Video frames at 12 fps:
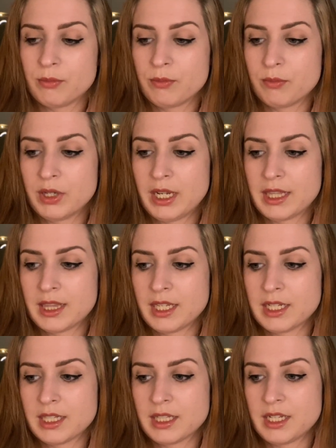But at the
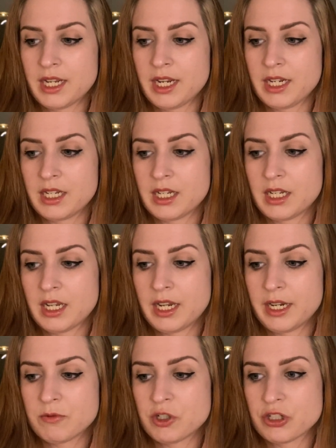end of the day, I
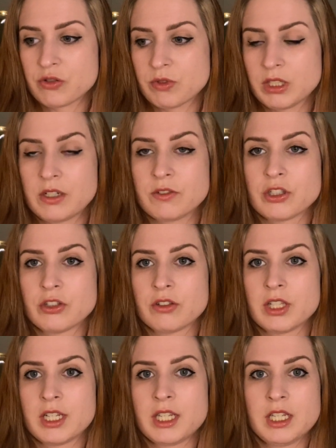am just relieved to know
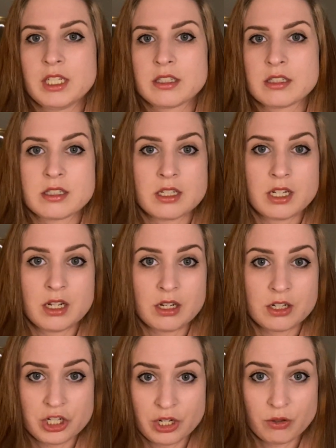that he is in
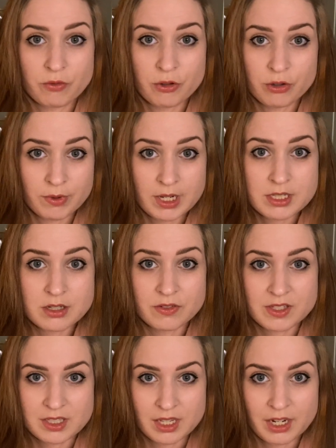jail for the rest of
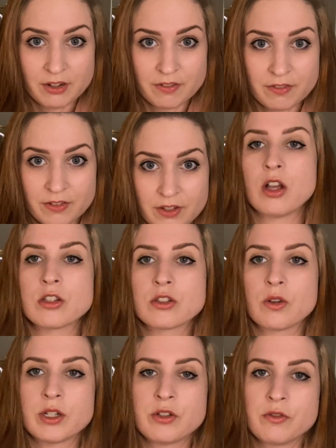his life. Also,
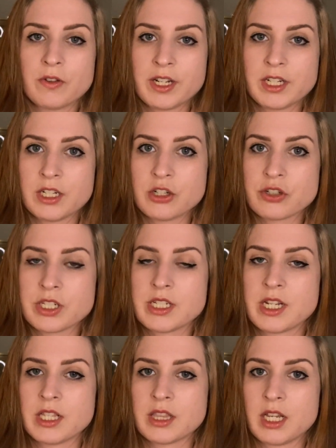I do find it
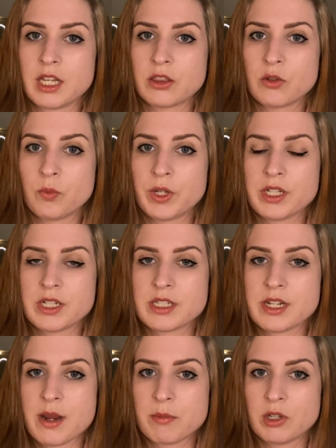interesting that the witness
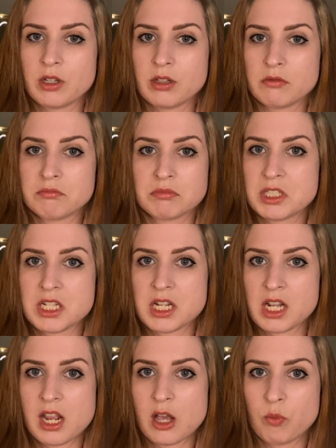statement did
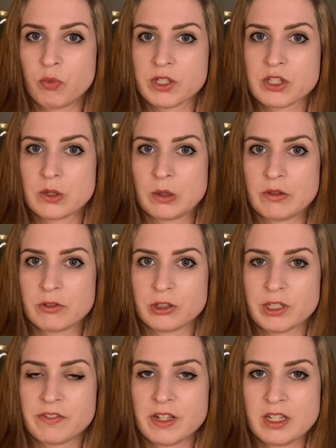not help whatsoever.
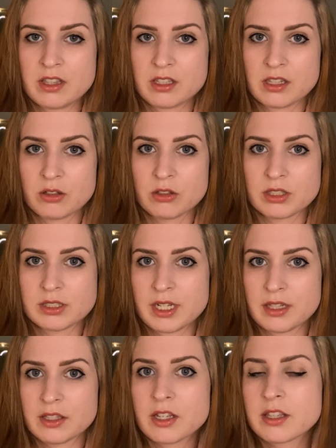If anything, it looked
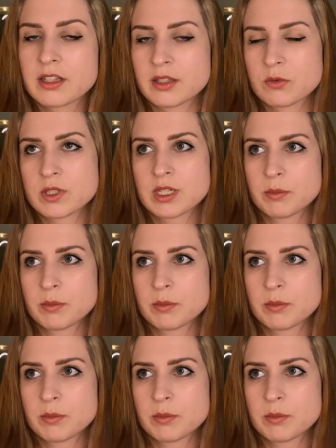nothing. Well, some